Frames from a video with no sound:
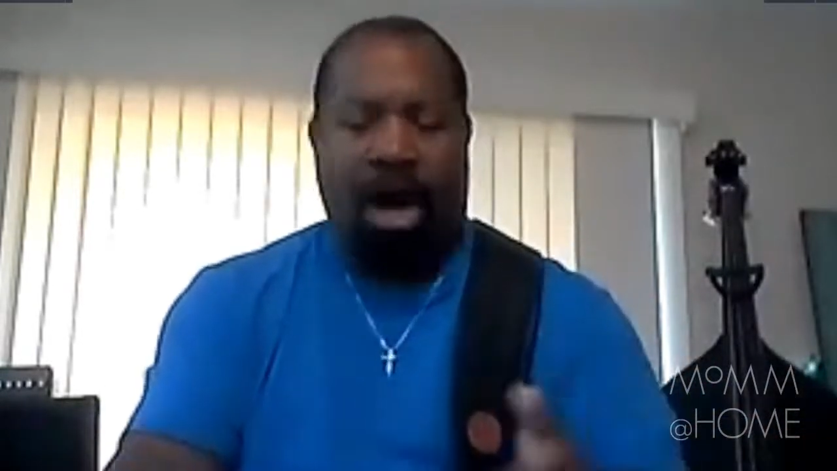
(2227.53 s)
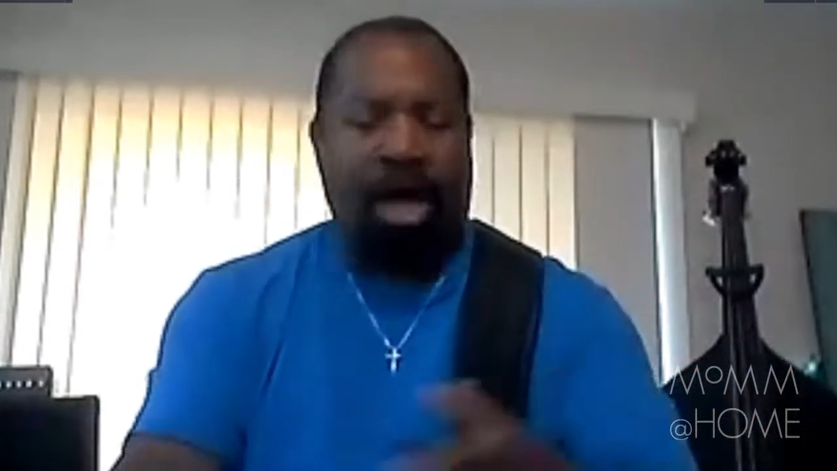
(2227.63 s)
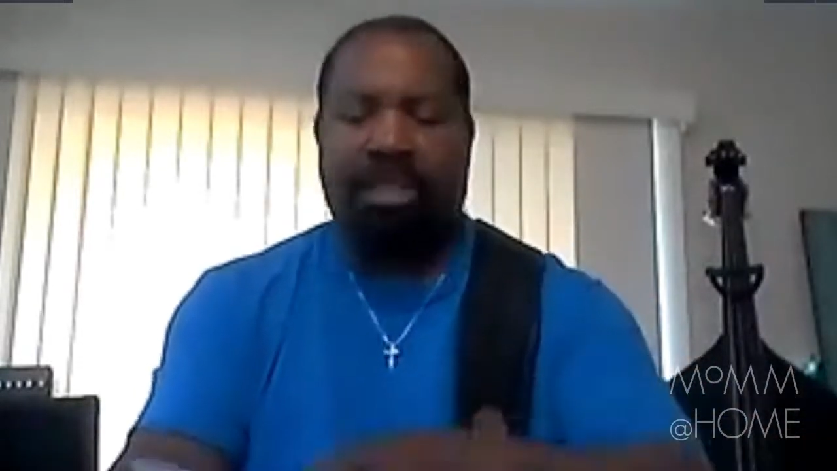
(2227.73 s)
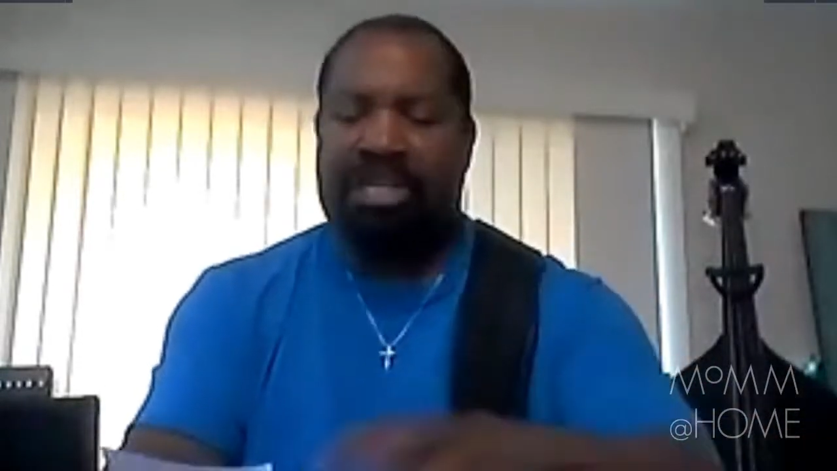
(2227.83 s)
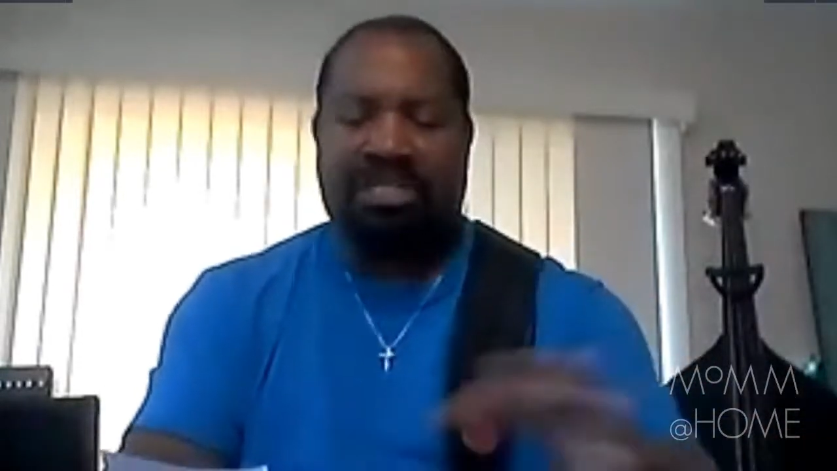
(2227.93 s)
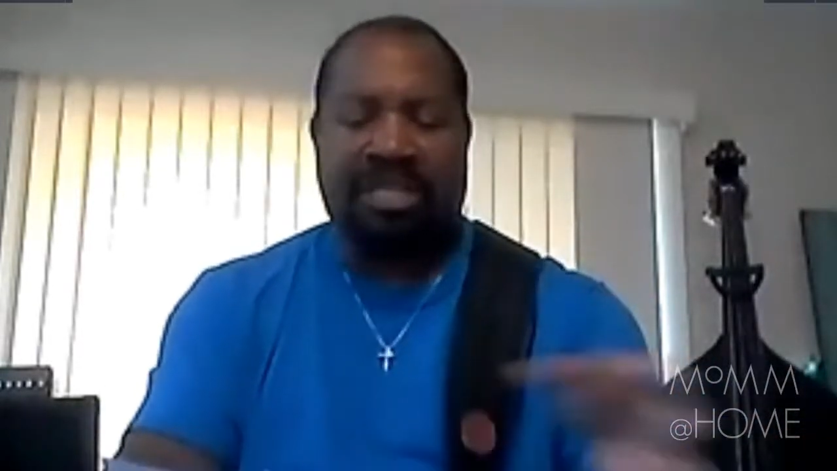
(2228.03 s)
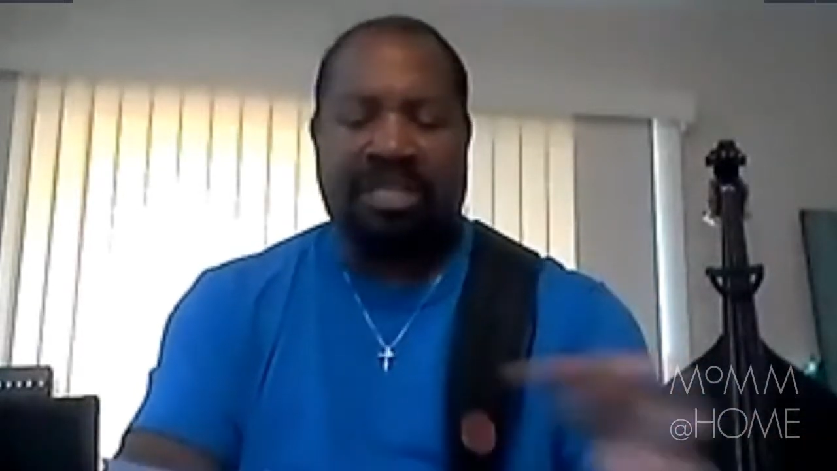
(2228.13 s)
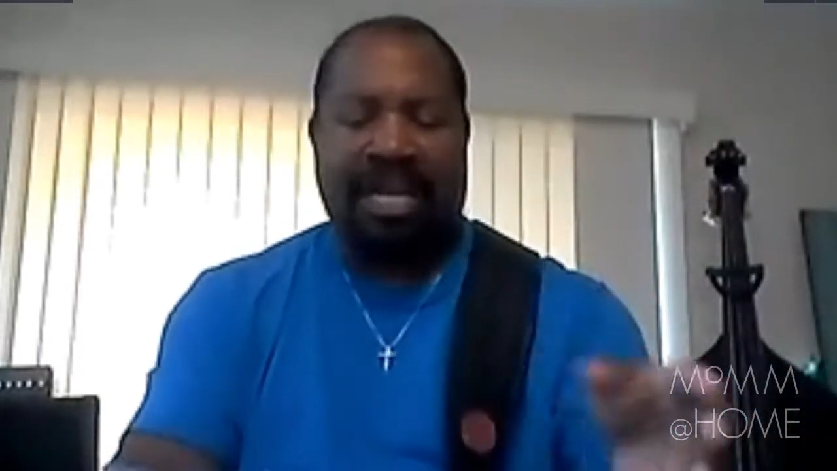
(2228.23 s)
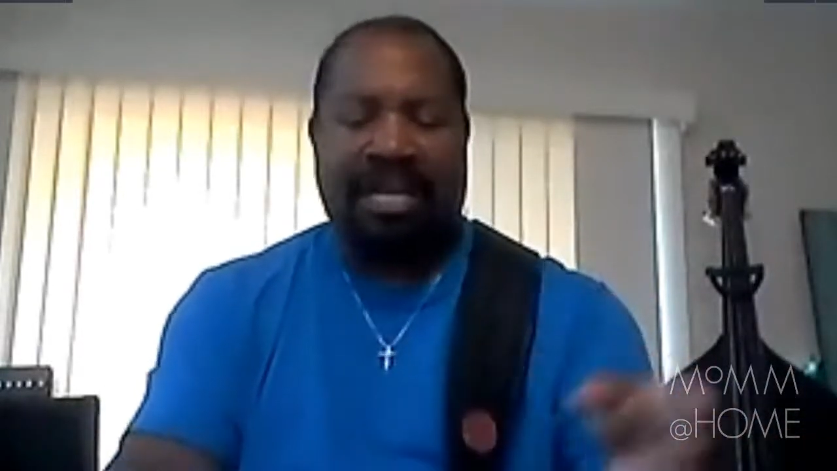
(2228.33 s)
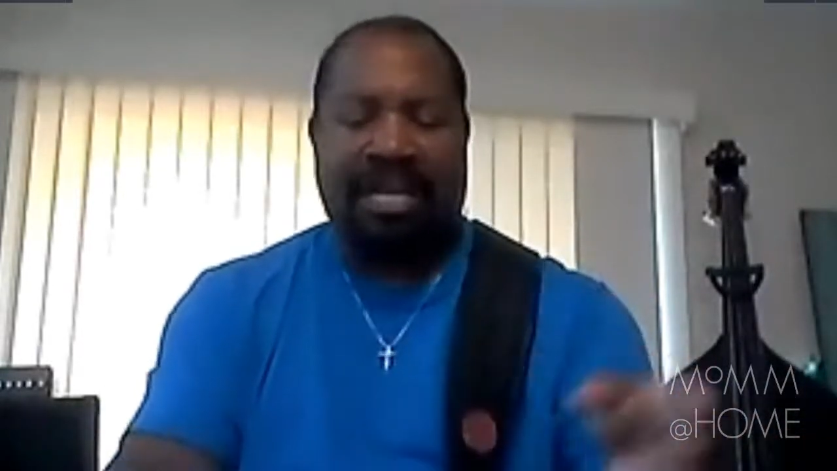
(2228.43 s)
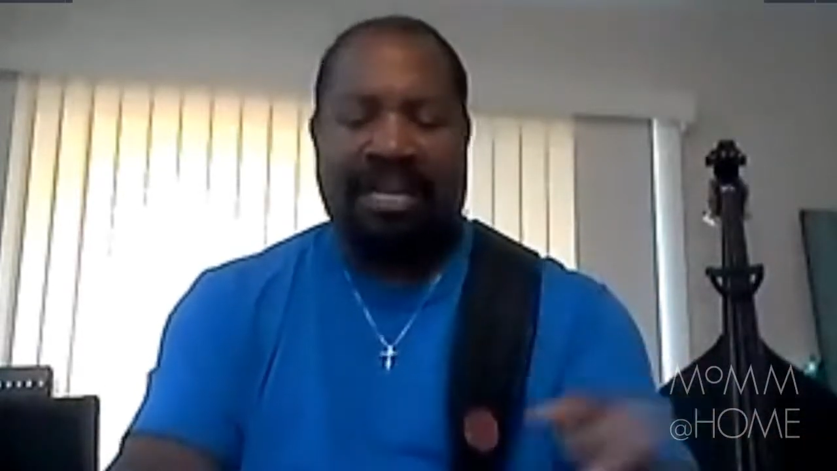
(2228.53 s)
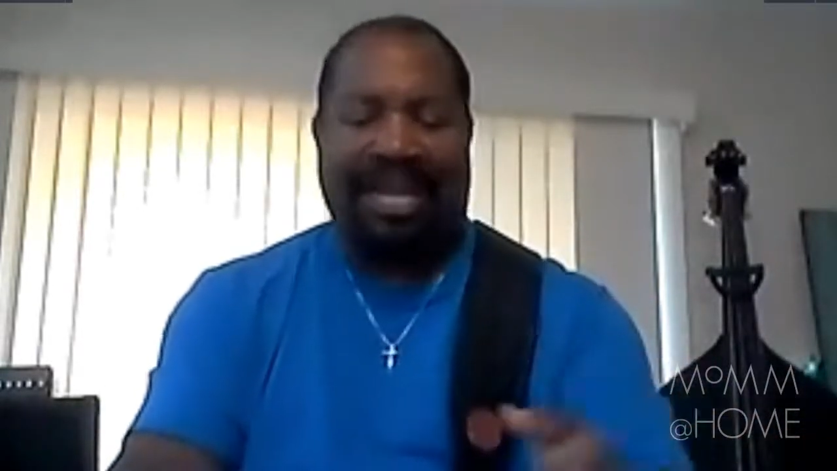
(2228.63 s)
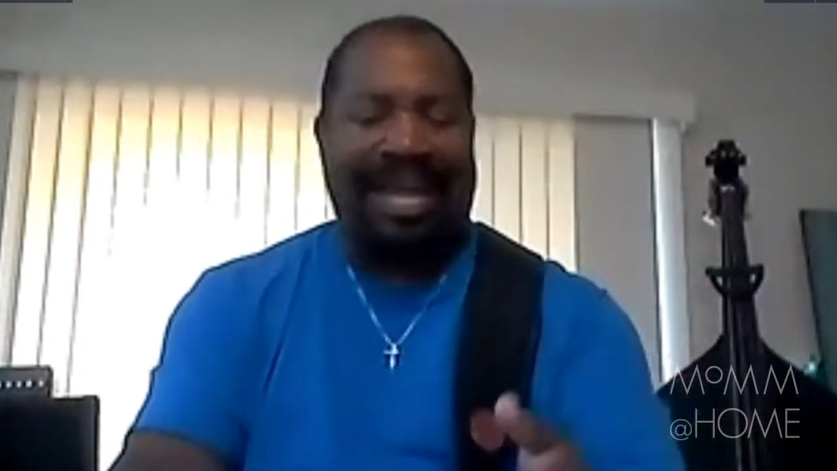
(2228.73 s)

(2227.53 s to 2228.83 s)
all of these, Anthony